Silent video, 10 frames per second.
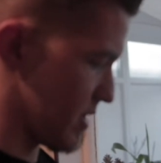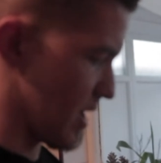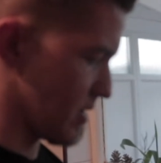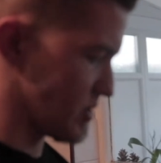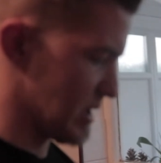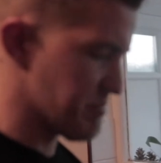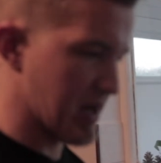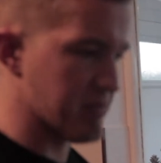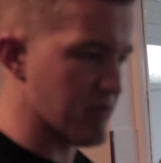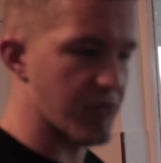I usually
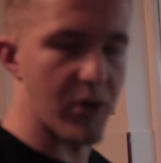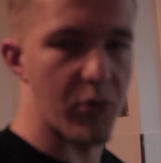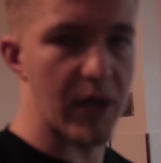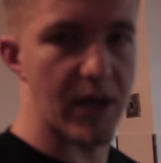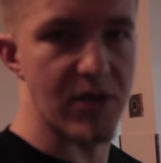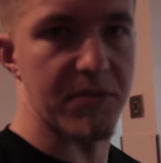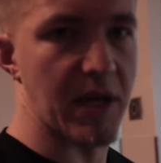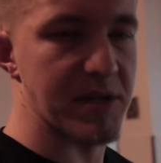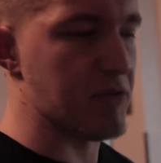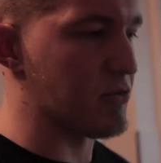prep them for a week,
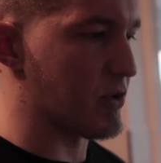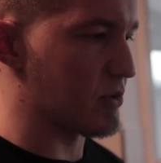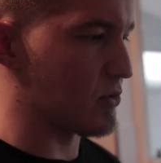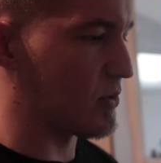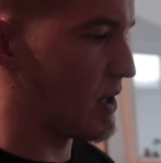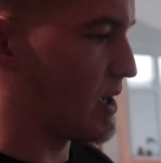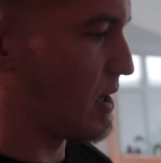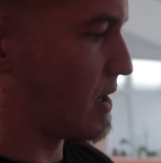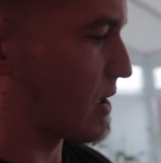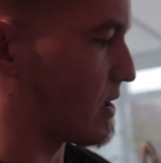sometimes even for 2,
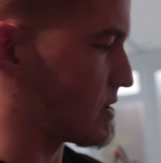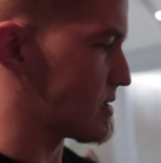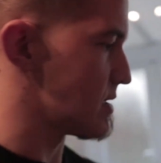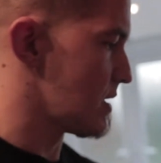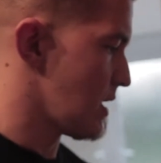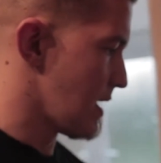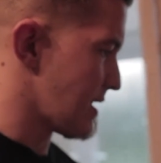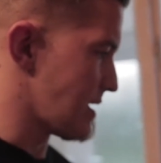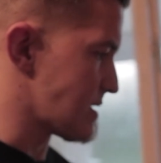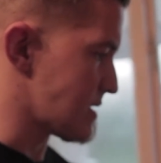because
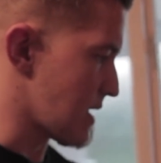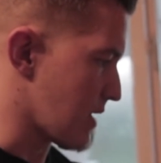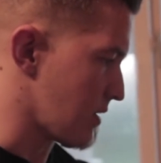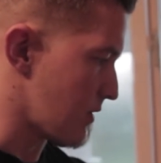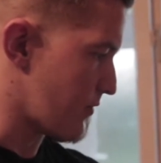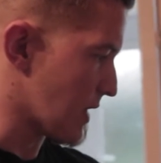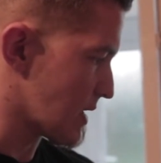this is another thing